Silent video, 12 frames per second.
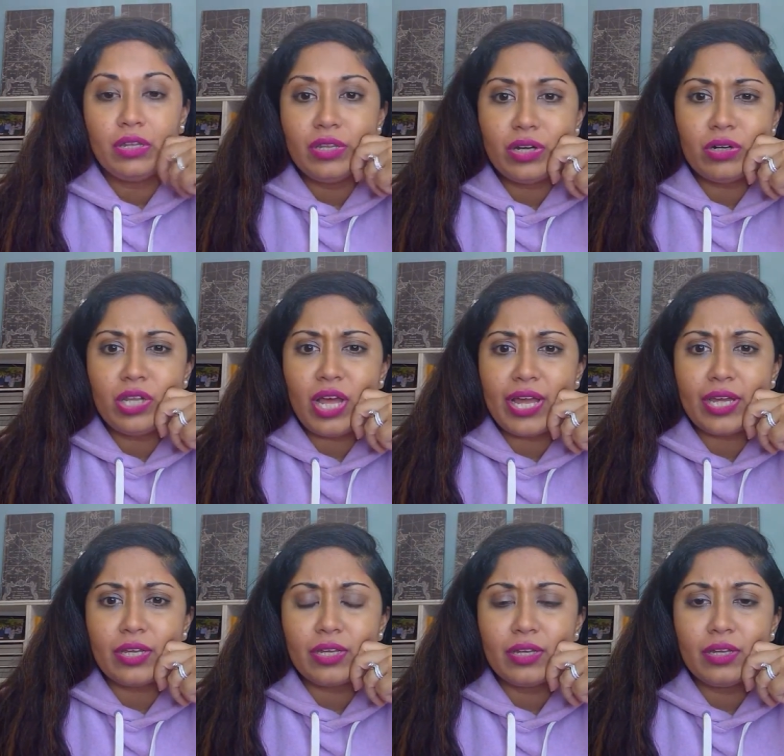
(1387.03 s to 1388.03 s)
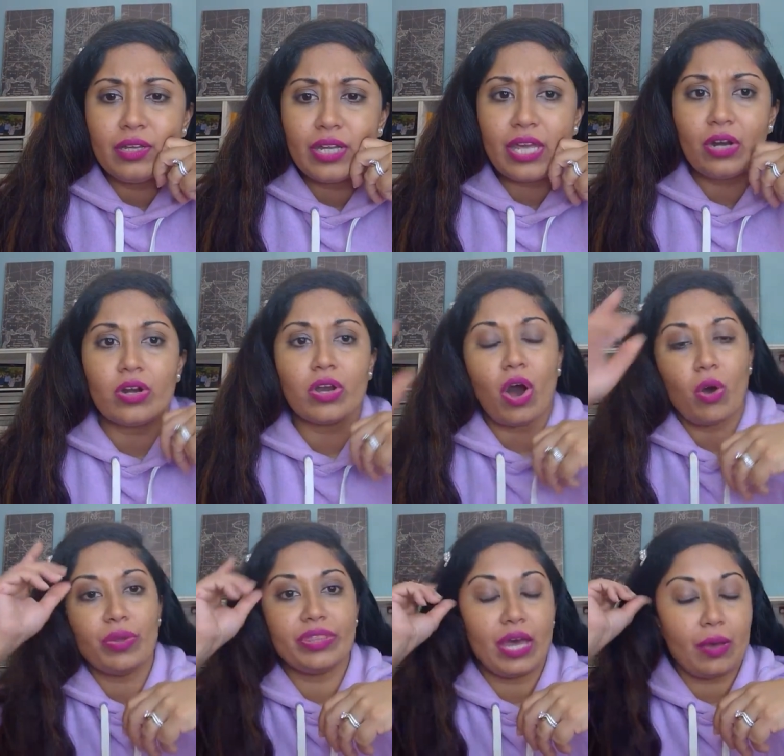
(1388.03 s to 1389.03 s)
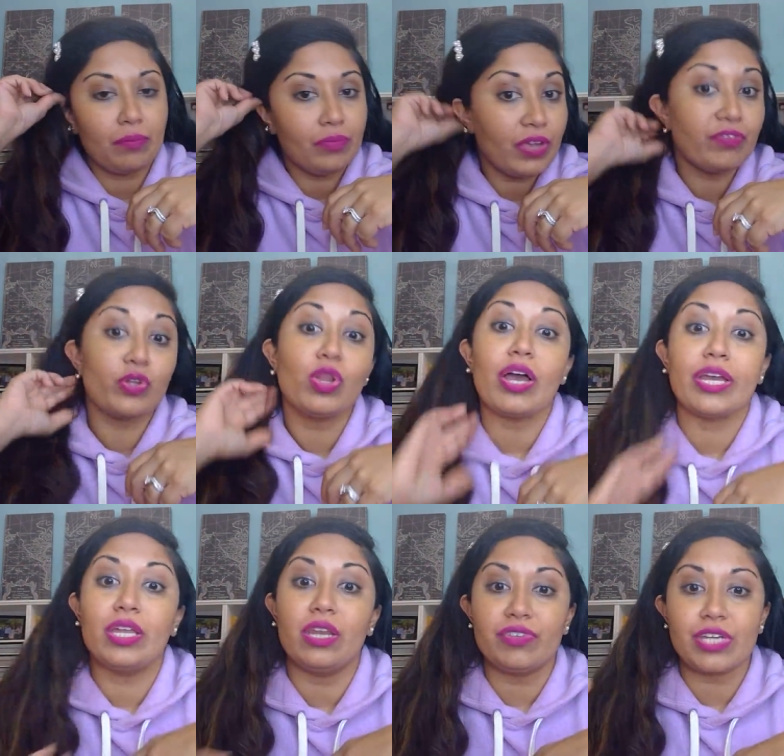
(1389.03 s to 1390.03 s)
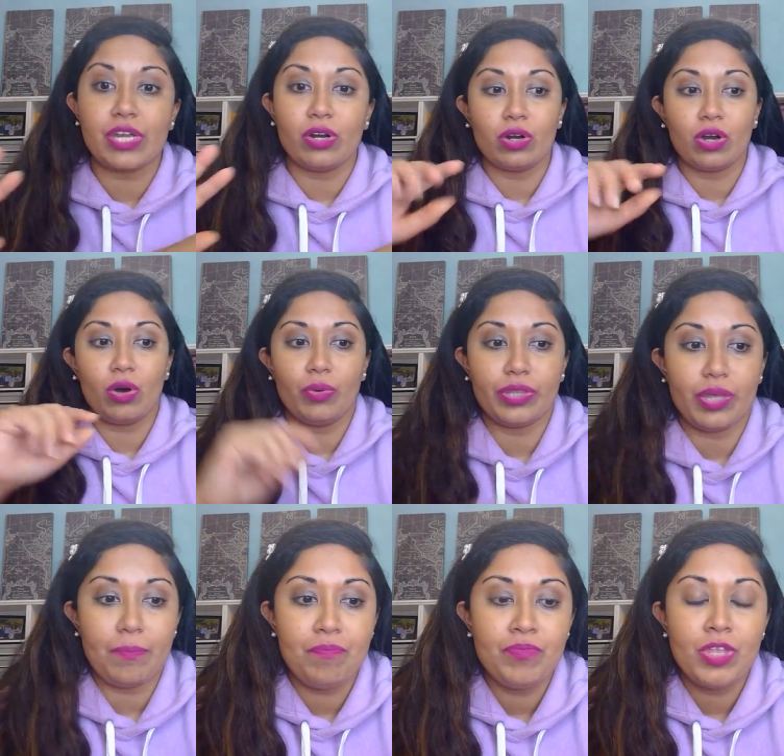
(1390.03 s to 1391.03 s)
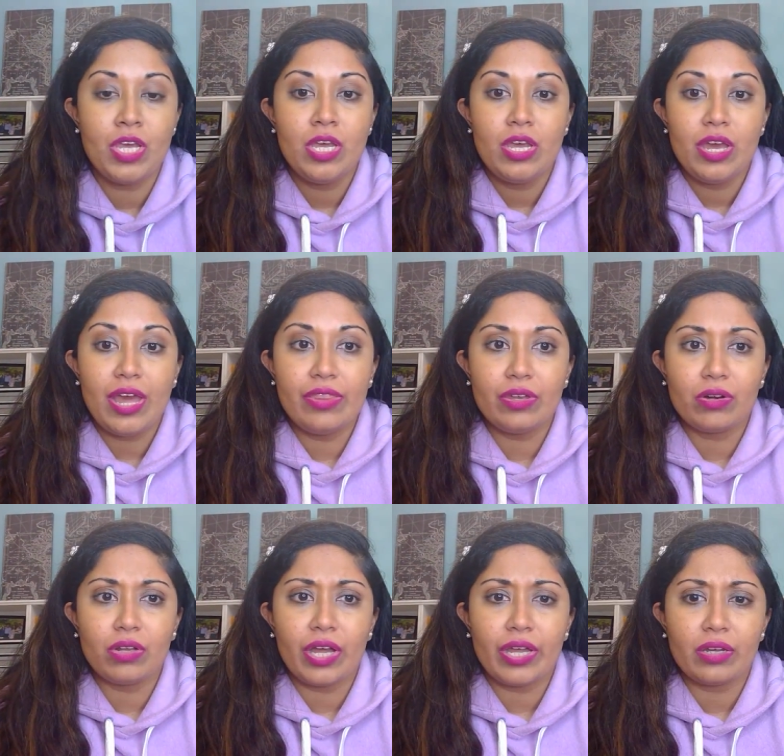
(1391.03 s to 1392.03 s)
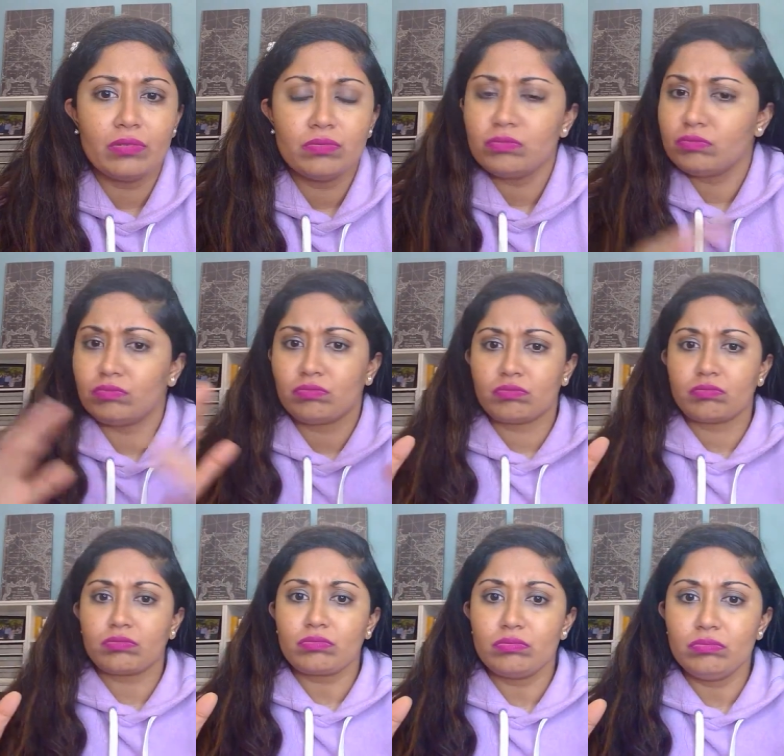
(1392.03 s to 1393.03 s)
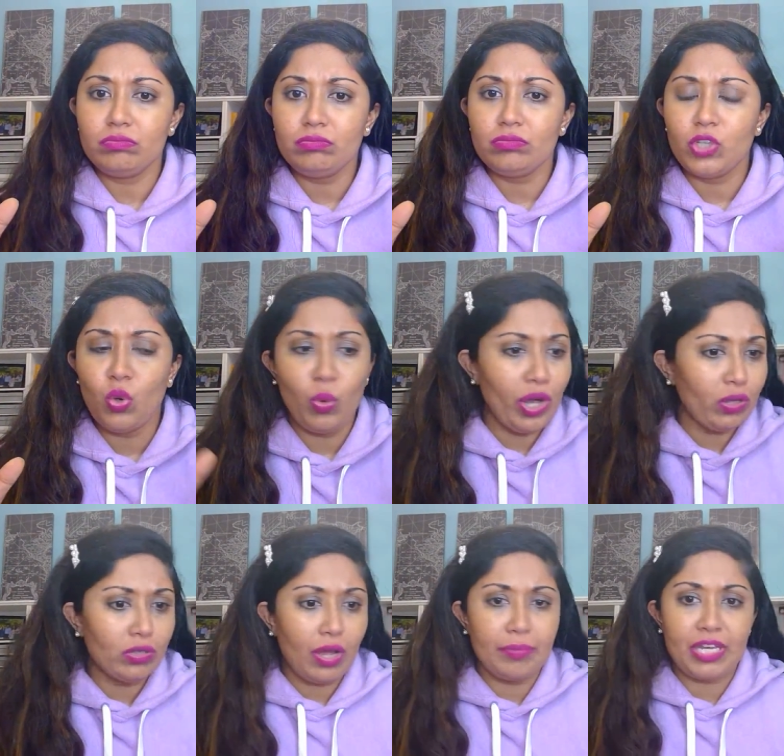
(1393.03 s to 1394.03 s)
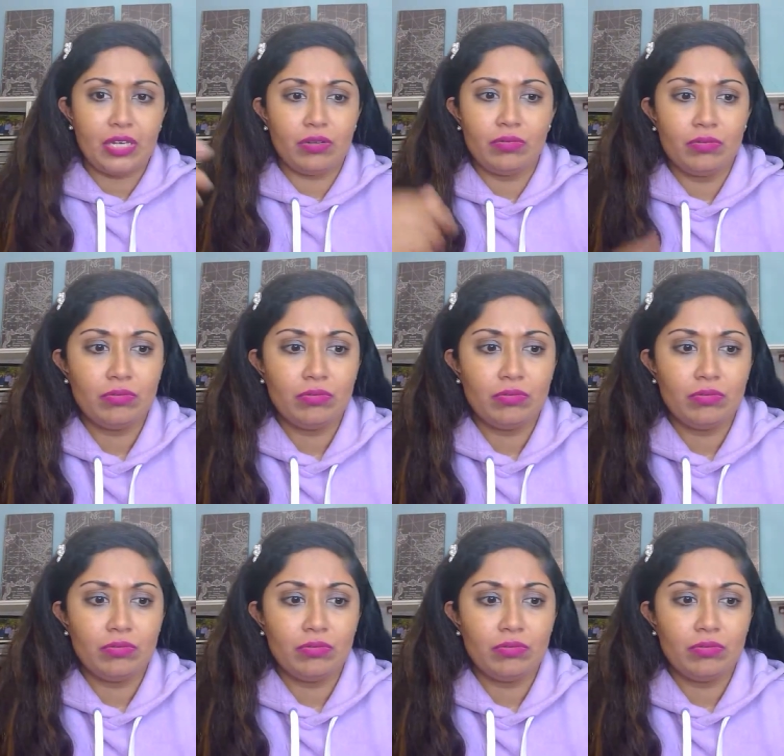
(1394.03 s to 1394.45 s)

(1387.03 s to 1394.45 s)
They're like, get on a call with them, if you're lucky enough to get on a call with them. And they're like, well, I mean,